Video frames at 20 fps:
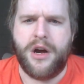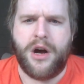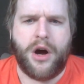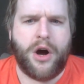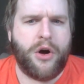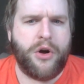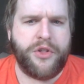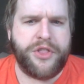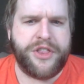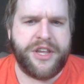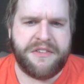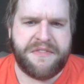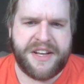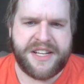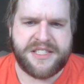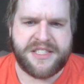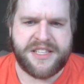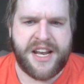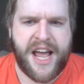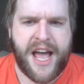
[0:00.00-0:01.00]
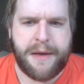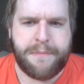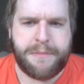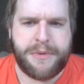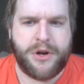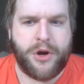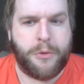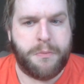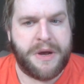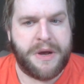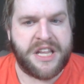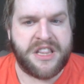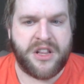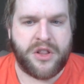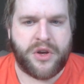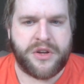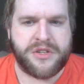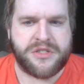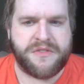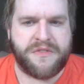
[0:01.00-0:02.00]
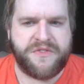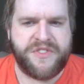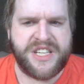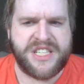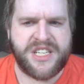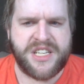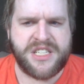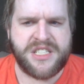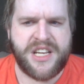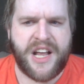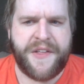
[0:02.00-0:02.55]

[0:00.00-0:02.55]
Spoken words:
All the events that happen obey the laws of physics,